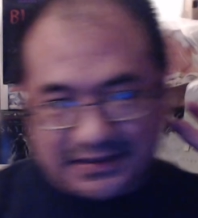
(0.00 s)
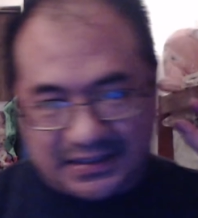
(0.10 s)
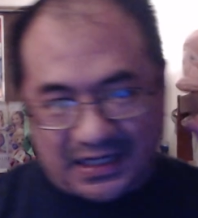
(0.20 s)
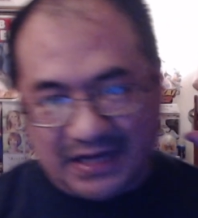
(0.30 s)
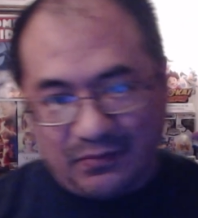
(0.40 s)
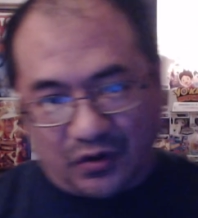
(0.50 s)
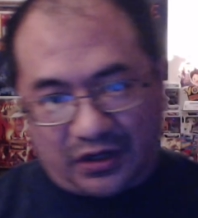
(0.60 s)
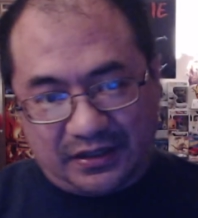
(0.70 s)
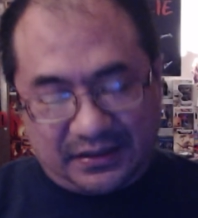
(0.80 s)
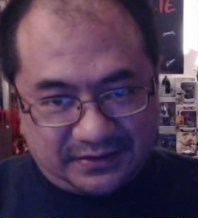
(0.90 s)
has his
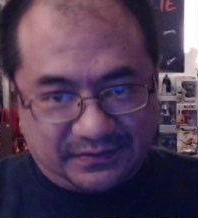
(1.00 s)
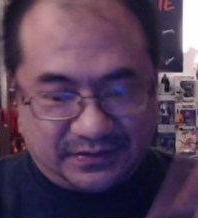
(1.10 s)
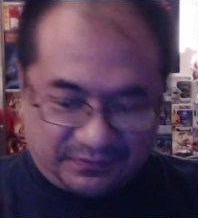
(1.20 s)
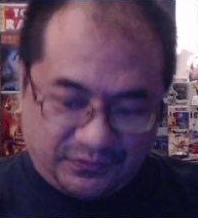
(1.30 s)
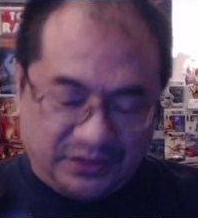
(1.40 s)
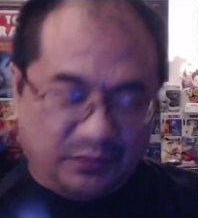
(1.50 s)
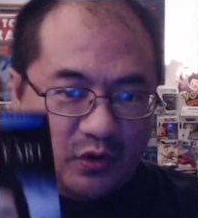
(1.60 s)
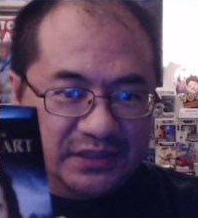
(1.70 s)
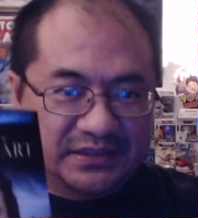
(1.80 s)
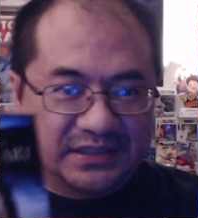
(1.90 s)
claymore, William
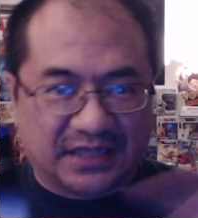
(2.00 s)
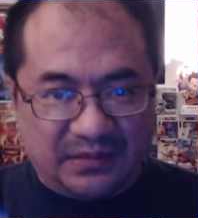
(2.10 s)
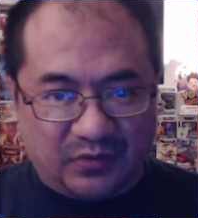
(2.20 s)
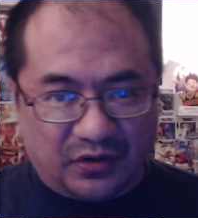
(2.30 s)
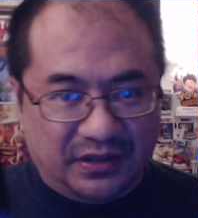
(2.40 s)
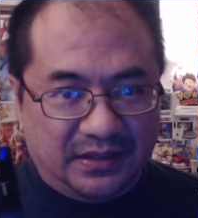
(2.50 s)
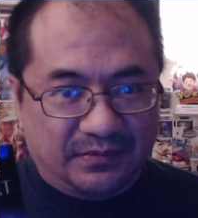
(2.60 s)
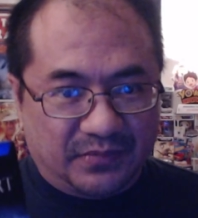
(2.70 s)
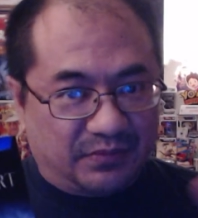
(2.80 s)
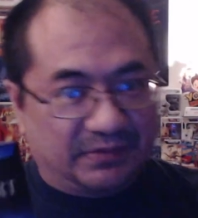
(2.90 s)
Wallace's claymore,
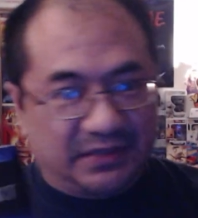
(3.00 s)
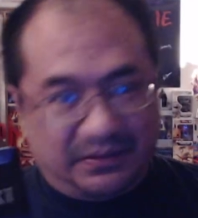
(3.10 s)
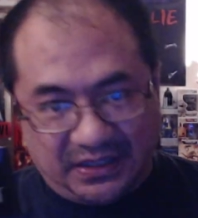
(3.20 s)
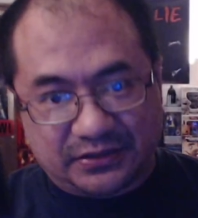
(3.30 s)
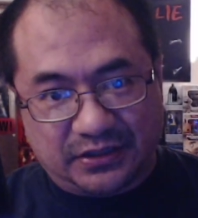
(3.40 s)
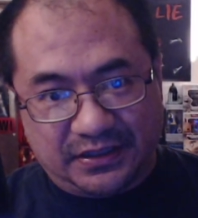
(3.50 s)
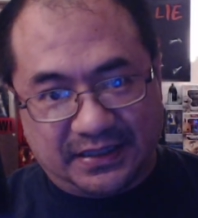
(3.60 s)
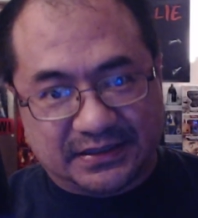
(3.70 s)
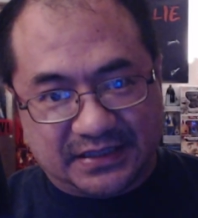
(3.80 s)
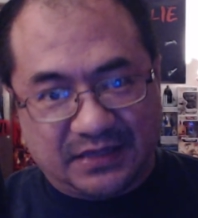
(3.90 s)
but probably actually
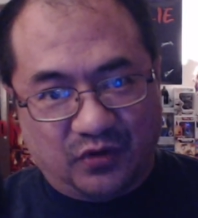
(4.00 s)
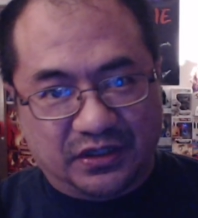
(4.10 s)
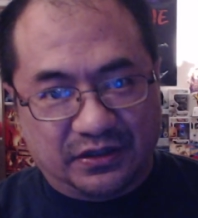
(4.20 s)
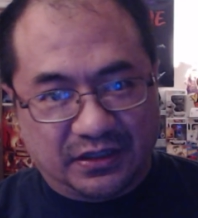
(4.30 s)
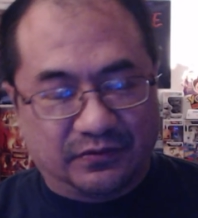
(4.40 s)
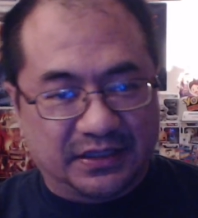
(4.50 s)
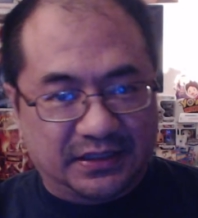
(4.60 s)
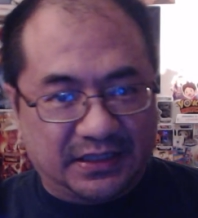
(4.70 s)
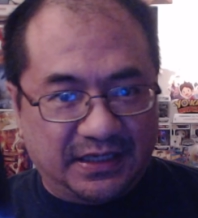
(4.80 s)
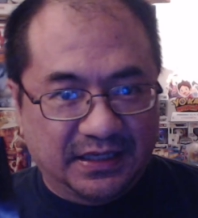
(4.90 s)
not the same one, another one
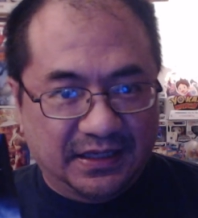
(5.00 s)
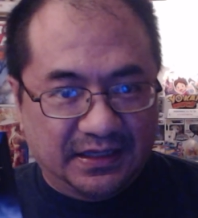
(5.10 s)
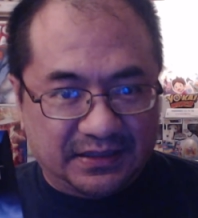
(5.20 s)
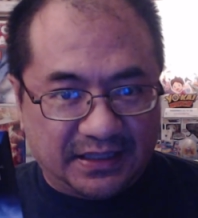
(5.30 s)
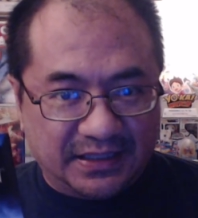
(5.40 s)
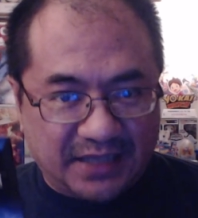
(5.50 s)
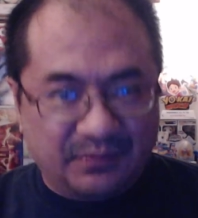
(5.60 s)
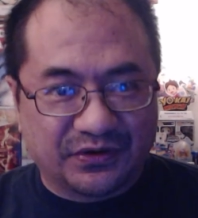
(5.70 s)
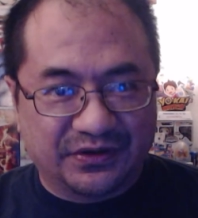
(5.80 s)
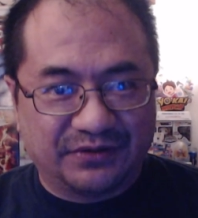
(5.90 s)
that they
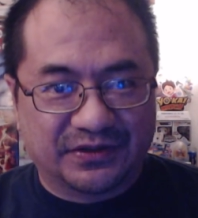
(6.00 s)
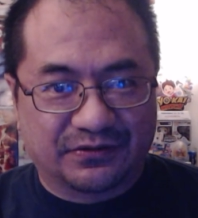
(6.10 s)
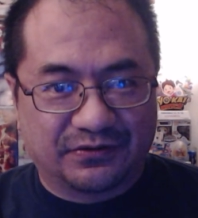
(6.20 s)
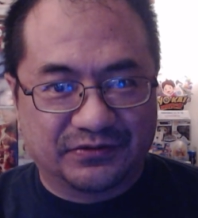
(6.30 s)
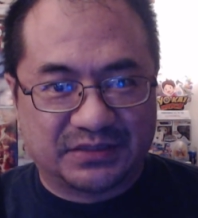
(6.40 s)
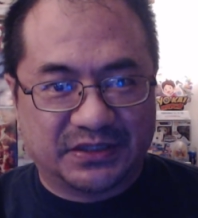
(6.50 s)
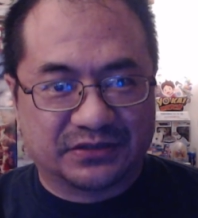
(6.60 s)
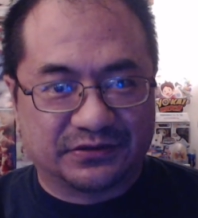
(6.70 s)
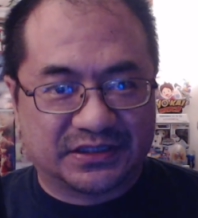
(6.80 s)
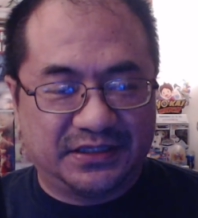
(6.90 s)
tempered with their own
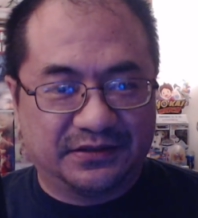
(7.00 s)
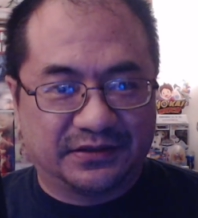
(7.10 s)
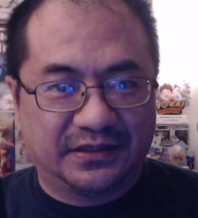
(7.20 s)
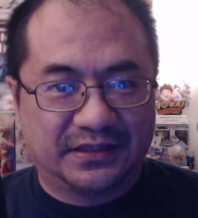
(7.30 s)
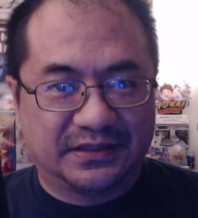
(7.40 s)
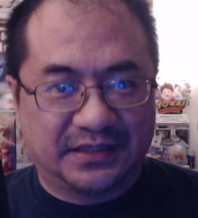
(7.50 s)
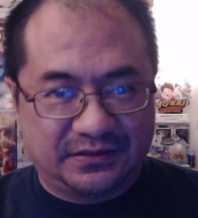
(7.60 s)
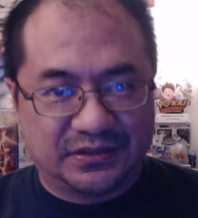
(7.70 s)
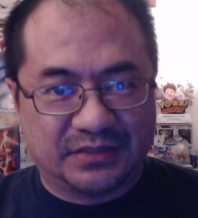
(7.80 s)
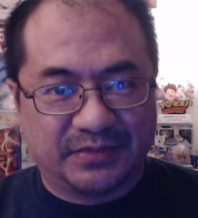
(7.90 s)
special steel that
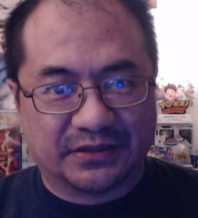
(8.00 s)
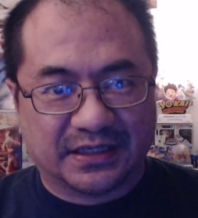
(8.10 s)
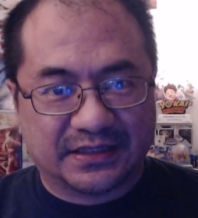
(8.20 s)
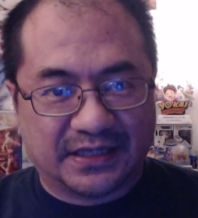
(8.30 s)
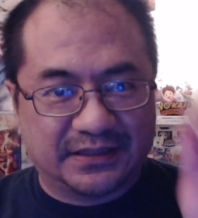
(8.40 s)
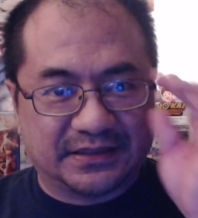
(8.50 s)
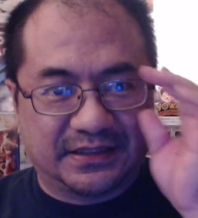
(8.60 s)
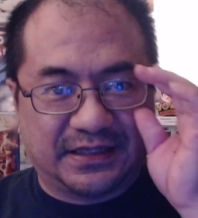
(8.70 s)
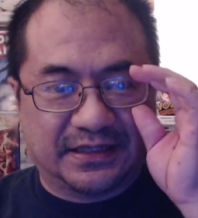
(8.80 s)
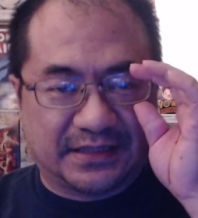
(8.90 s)
they used to make their katanas
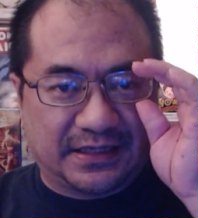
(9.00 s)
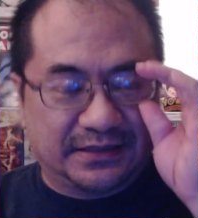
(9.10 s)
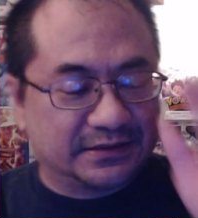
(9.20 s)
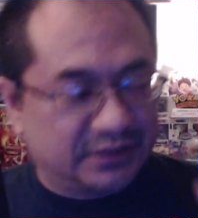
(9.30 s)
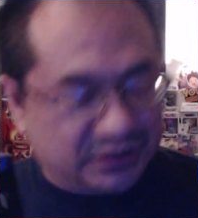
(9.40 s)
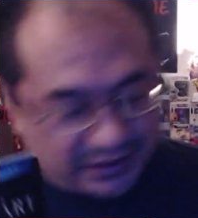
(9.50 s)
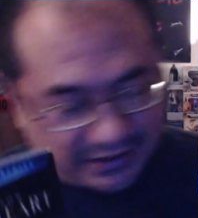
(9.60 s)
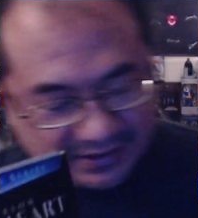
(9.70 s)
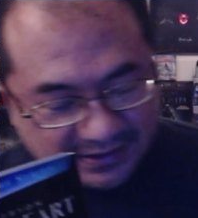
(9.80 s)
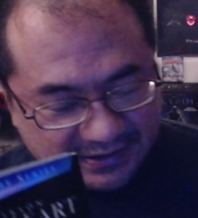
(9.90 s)
and daikatanas and
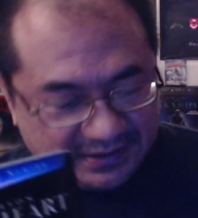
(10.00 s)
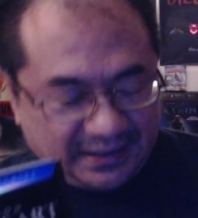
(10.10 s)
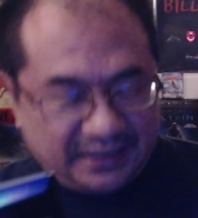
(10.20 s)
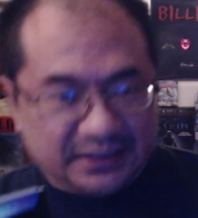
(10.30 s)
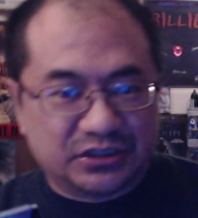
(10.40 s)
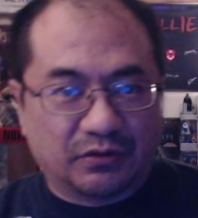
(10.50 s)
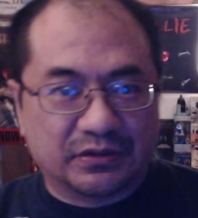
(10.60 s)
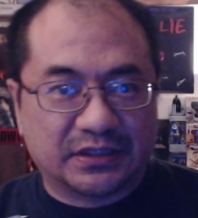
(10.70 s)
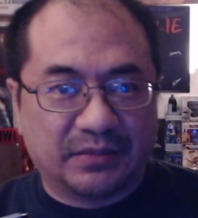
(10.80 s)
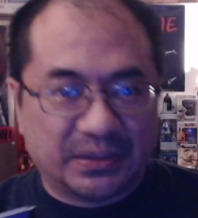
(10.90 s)
shit. And they show
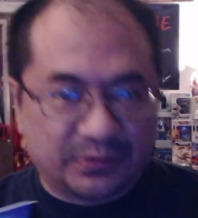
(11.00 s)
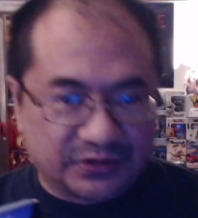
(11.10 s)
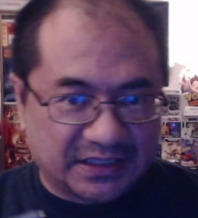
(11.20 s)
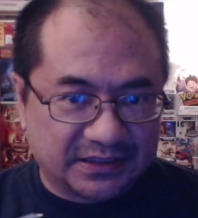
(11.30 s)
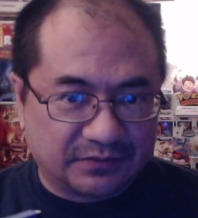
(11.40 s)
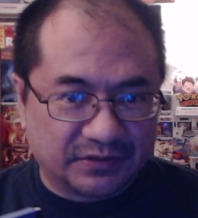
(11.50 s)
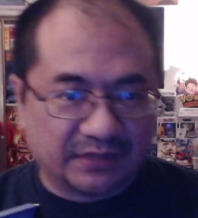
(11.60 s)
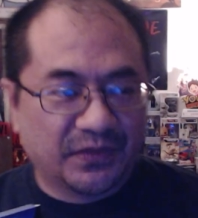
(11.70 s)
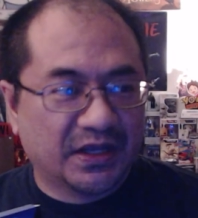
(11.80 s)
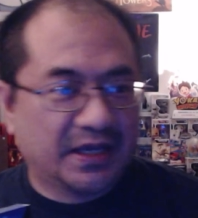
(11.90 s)
it to him and present it with
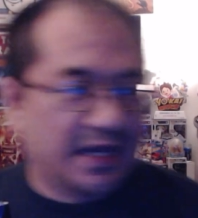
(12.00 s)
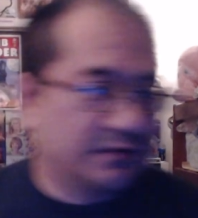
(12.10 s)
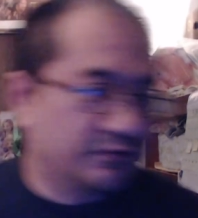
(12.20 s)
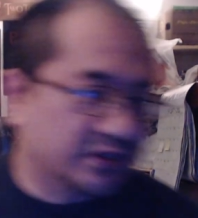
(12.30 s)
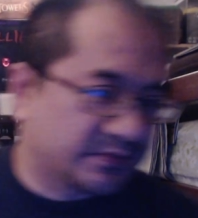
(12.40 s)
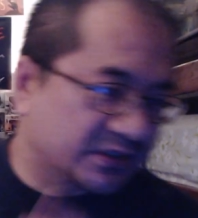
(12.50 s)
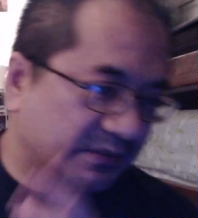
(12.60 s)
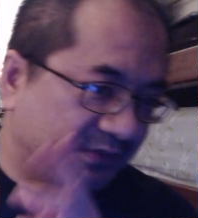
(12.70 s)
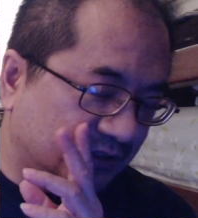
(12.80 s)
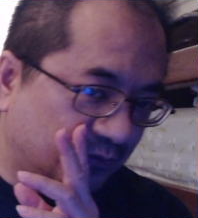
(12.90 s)
him, and he whispers
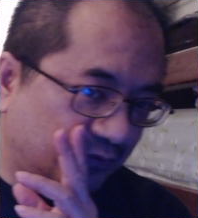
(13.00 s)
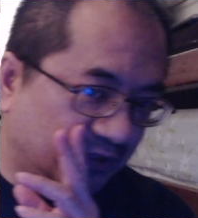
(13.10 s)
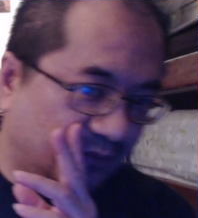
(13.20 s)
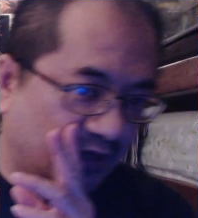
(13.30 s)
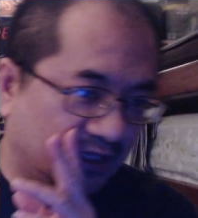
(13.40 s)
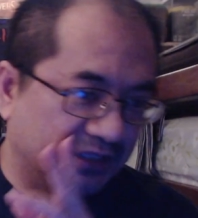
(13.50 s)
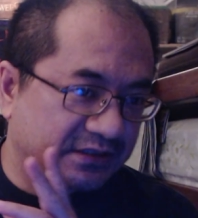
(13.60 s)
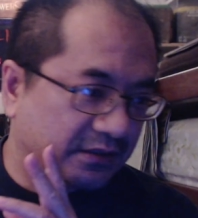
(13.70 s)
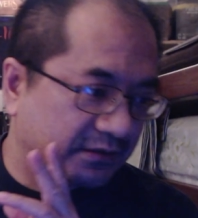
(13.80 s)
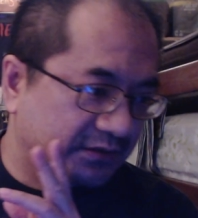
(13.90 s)
something to William Wallace,